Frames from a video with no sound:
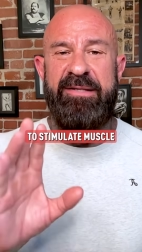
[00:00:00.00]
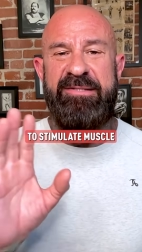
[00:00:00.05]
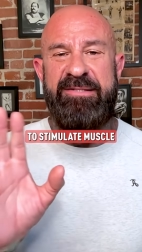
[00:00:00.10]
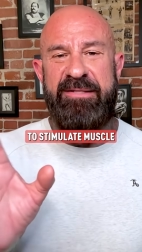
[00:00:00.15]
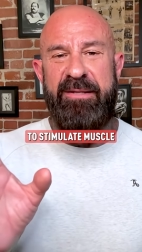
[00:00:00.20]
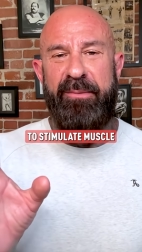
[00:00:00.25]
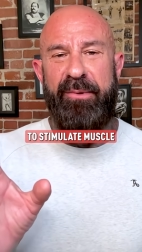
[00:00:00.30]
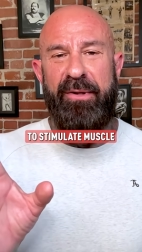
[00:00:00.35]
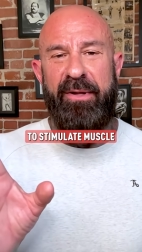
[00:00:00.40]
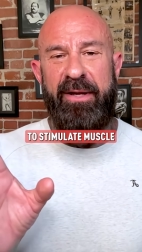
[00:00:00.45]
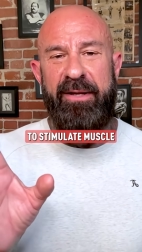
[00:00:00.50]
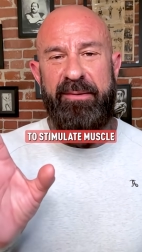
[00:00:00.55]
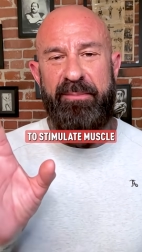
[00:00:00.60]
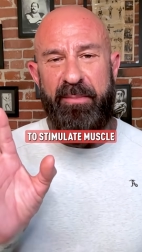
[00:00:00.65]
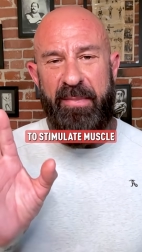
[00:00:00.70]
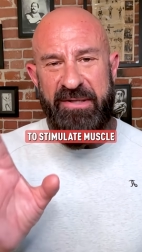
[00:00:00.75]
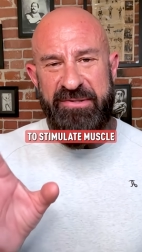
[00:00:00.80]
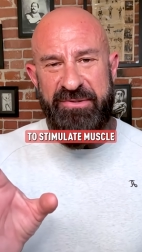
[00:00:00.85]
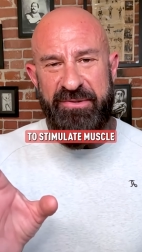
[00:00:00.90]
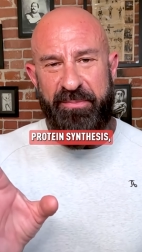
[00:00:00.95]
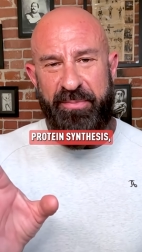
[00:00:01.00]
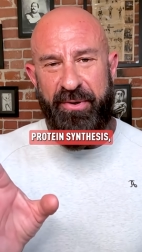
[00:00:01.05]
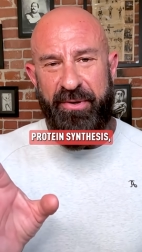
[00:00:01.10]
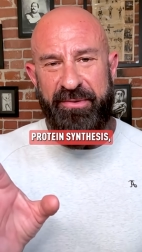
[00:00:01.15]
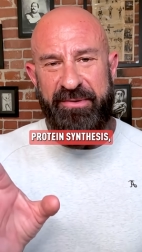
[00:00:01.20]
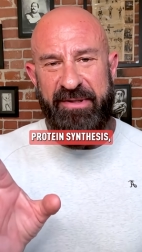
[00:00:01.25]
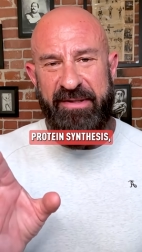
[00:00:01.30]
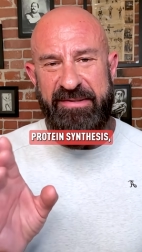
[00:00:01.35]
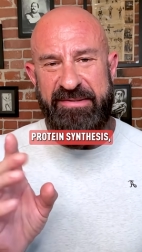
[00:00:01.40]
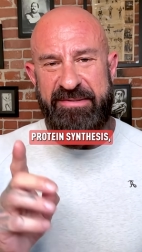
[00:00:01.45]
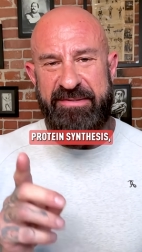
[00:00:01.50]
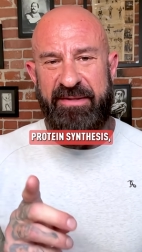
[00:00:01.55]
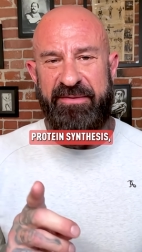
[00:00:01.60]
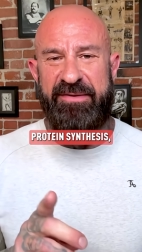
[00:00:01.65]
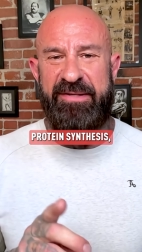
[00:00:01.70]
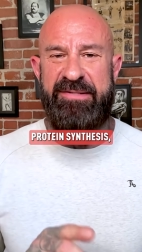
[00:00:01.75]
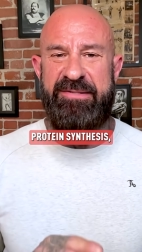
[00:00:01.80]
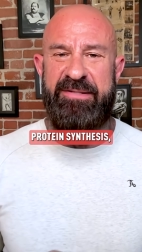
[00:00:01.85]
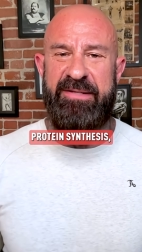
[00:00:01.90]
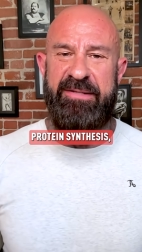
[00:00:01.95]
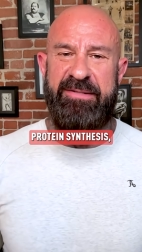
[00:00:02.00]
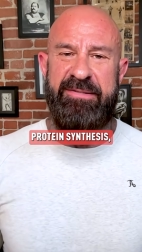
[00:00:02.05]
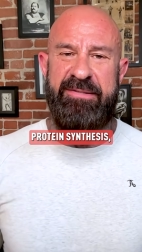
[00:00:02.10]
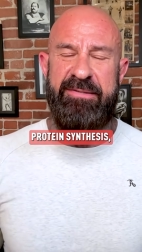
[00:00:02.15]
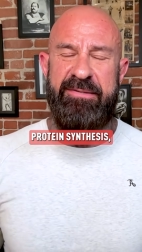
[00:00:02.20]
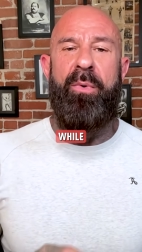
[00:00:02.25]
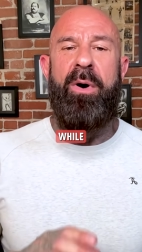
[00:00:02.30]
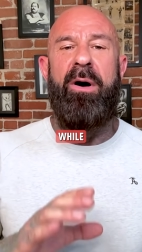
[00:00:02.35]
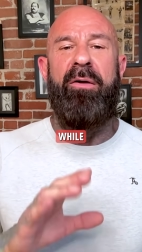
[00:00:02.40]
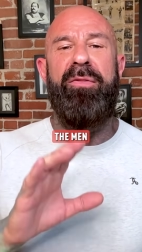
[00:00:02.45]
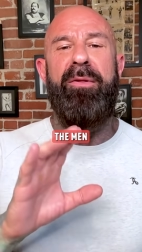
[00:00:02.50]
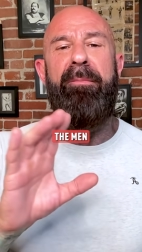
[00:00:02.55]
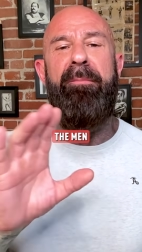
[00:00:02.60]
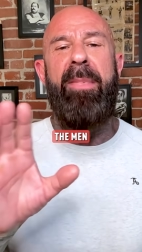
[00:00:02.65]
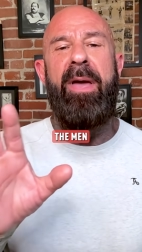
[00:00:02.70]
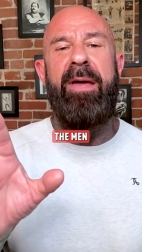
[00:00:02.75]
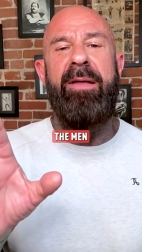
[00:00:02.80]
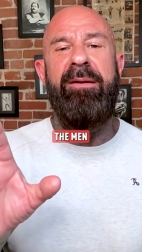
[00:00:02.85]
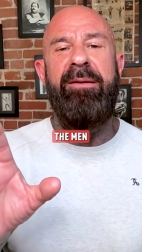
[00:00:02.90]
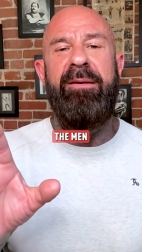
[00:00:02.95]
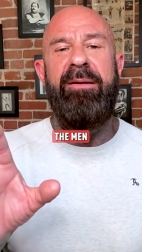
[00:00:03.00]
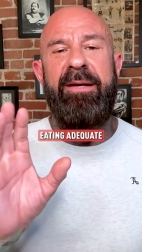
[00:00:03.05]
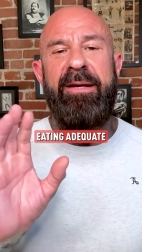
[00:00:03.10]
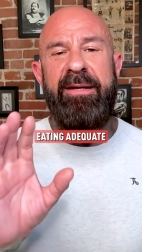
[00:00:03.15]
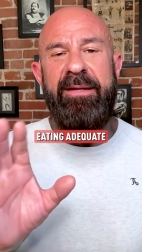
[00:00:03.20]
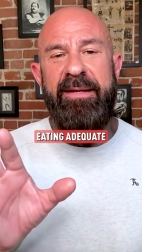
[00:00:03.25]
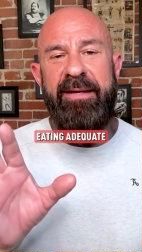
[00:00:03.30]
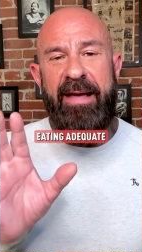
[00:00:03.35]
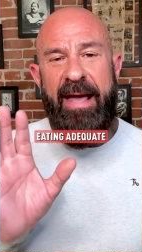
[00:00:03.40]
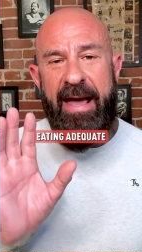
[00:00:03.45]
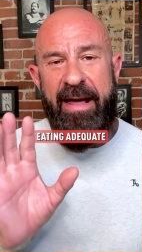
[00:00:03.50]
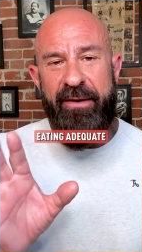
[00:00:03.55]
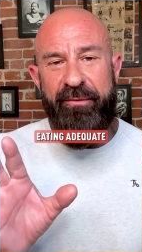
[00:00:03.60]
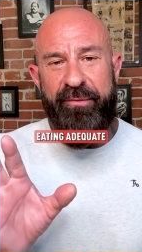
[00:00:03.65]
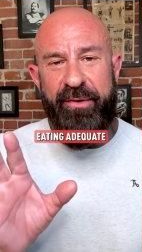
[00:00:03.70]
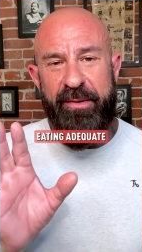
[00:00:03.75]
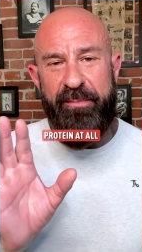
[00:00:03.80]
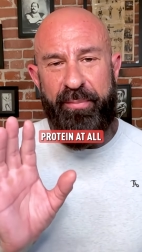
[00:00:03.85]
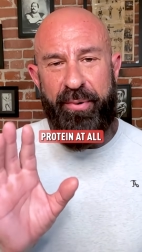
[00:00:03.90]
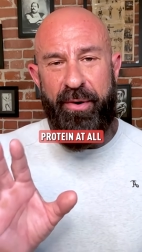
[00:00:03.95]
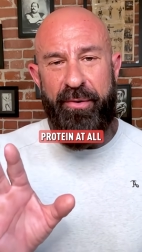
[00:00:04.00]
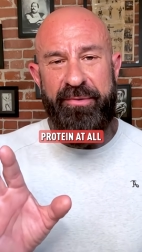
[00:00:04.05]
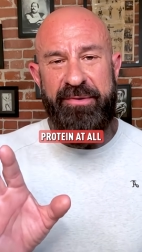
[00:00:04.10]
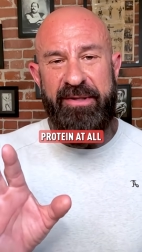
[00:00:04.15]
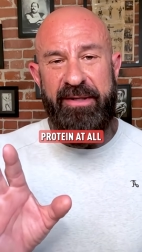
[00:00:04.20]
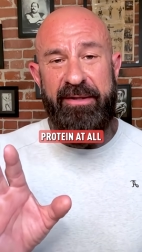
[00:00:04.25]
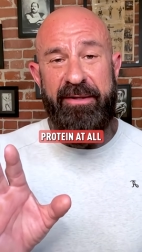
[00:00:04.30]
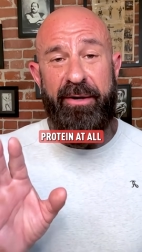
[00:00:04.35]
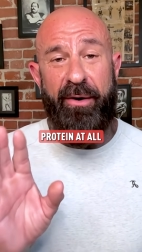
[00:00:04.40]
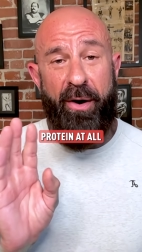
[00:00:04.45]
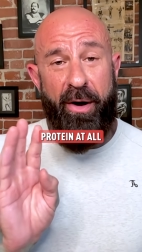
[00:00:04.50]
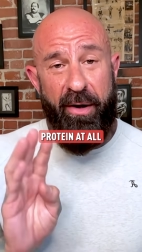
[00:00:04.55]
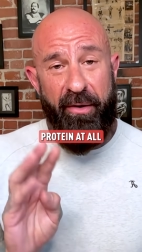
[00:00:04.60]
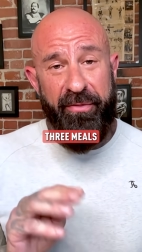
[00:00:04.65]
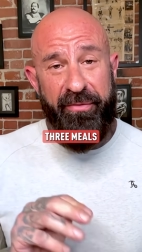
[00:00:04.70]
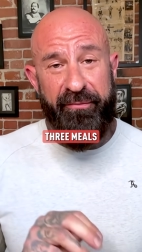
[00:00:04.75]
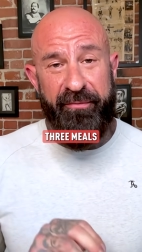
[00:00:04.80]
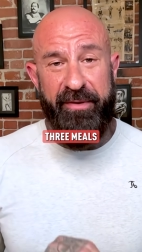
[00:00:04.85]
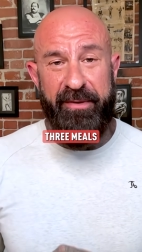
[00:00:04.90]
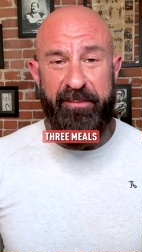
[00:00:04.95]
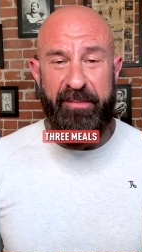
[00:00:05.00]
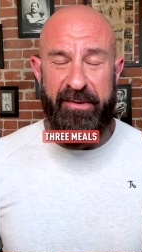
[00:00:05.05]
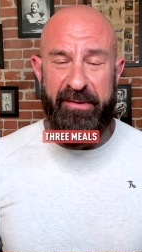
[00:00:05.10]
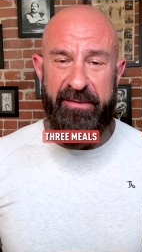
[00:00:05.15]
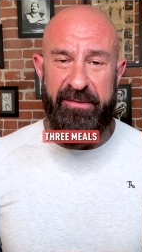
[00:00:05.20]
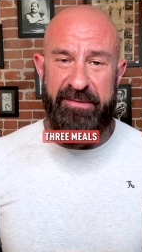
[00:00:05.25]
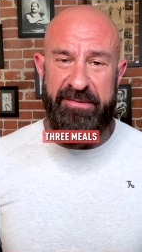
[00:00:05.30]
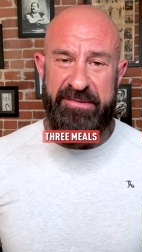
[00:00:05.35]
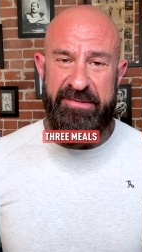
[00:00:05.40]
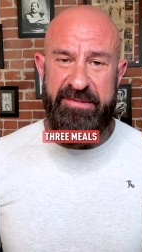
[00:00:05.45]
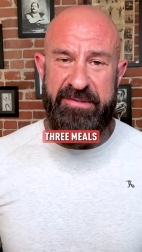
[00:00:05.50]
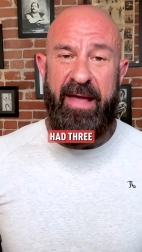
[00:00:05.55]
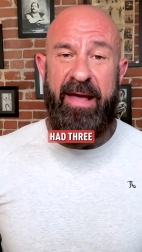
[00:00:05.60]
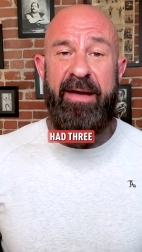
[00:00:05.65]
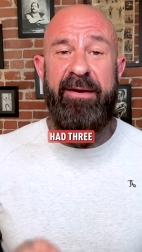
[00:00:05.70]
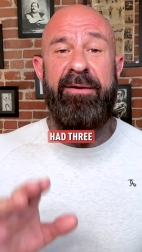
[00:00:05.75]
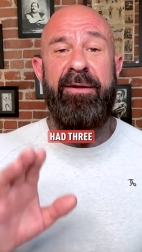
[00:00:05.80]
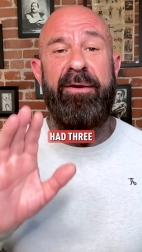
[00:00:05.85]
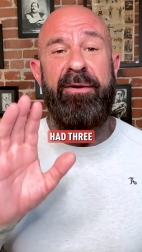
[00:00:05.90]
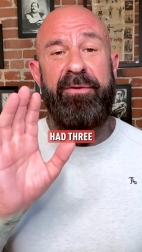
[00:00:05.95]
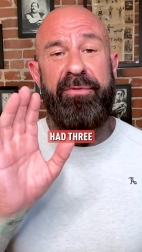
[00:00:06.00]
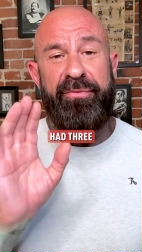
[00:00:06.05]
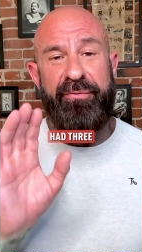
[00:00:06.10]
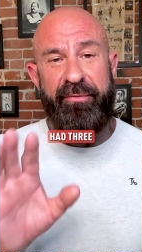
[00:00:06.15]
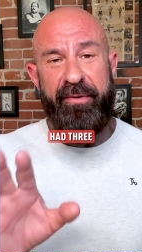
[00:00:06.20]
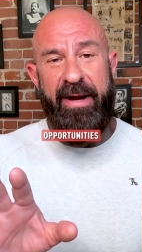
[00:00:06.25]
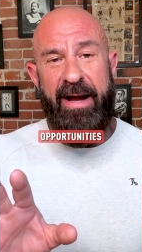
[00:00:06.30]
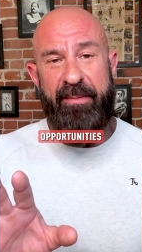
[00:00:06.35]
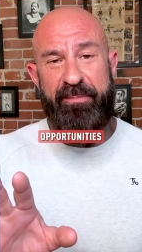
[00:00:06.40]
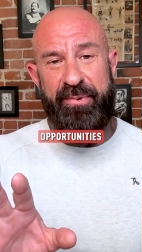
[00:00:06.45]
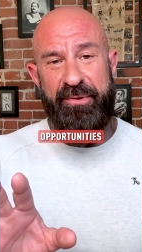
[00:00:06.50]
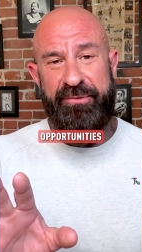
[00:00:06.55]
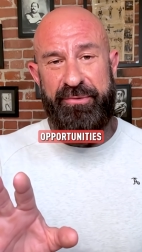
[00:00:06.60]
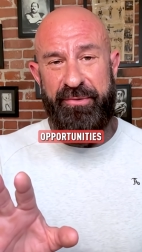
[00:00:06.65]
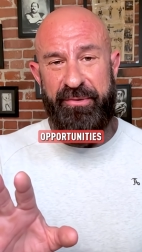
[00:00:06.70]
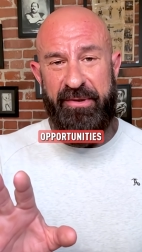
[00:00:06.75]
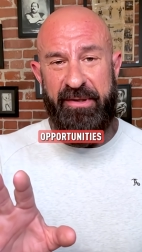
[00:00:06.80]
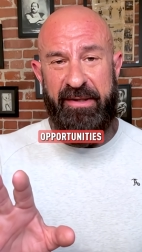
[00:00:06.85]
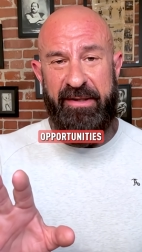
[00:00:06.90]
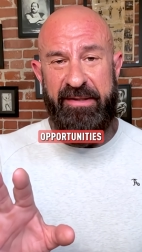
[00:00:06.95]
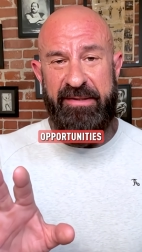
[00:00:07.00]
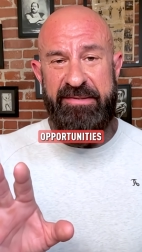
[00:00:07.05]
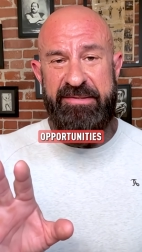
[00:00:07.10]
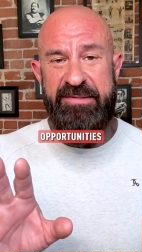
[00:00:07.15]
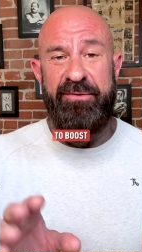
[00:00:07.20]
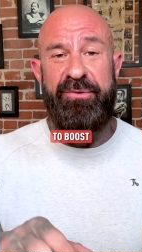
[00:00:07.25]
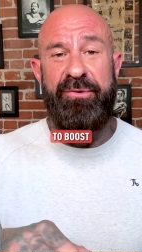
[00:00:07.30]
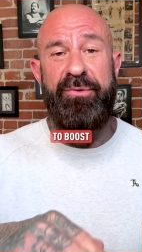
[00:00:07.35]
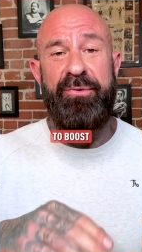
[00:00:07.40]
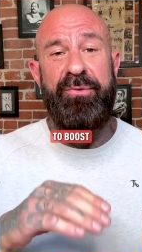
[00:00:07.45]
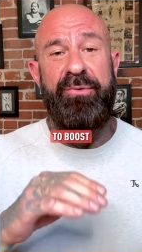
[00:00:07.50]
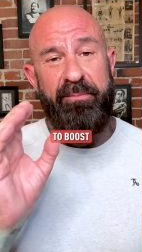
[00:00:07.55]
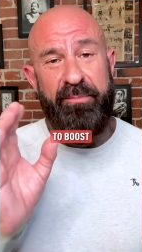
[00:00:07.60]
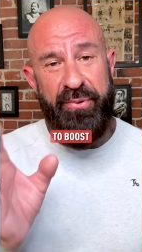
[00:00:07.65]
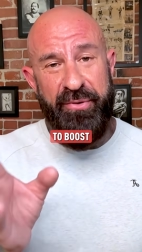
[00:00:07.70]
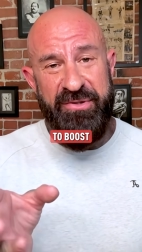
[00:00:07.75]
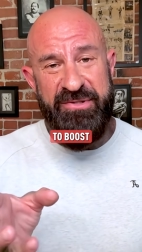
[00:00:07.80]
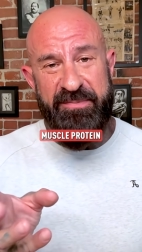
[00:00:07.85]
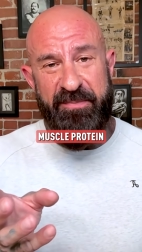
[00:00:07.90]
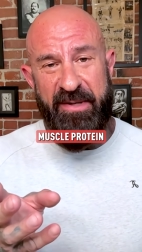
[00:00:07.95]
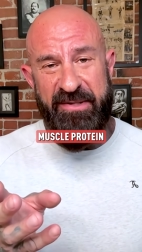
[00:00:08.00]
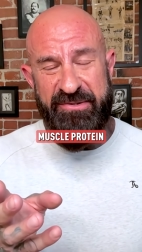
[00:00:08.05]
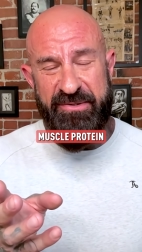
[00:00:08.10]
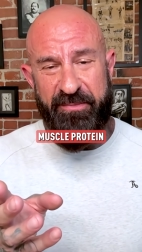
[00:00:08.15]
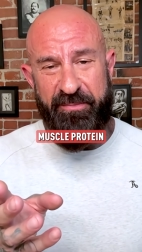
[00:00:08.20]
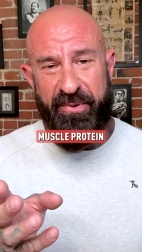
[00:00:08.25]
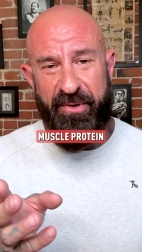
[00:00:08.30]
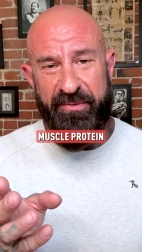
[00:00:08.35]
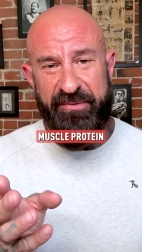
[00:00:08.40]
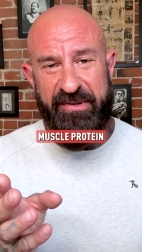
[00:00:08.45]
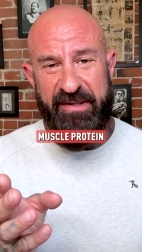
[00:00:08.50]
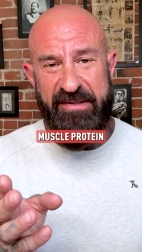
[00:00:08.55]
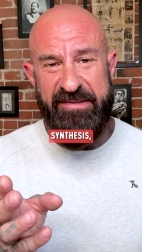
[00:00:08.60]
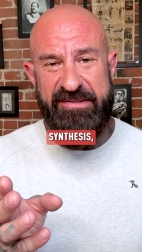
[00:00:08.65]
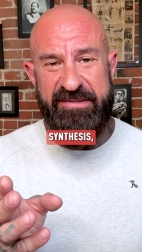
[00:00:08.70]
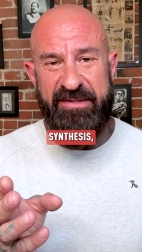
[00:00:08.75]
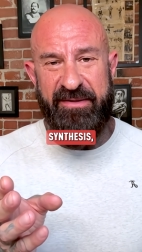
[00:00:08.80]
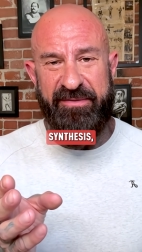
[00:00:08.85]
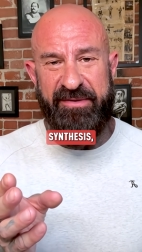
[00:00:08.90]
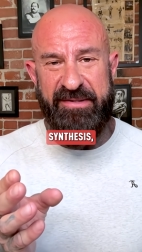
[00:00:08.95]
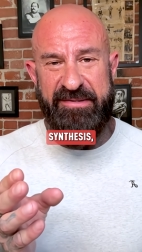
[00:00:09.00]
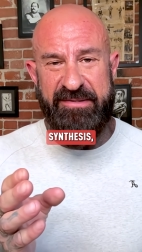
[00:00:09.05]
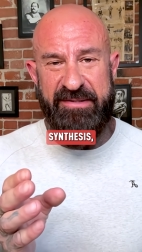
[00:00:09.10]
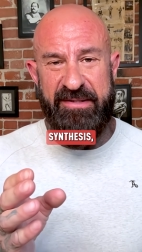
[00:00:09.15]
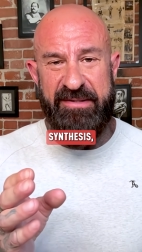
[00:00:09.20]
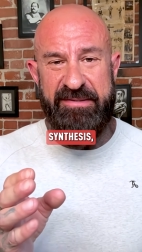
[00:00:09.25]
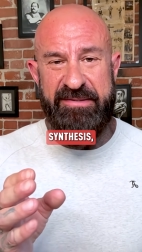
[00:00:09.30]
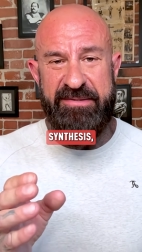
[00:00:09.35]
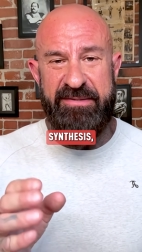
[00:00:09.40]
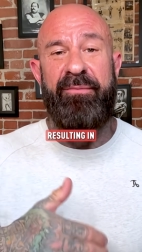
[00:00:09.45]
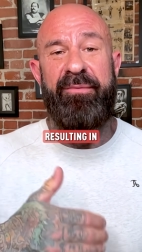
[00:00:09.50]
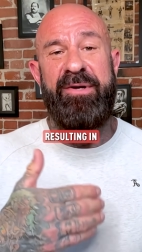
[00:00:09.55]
stimulate muscle protein synthesis, while the men eating adequate protein at all 3 meals had 3 opportunities to boost muscle protein synthesis,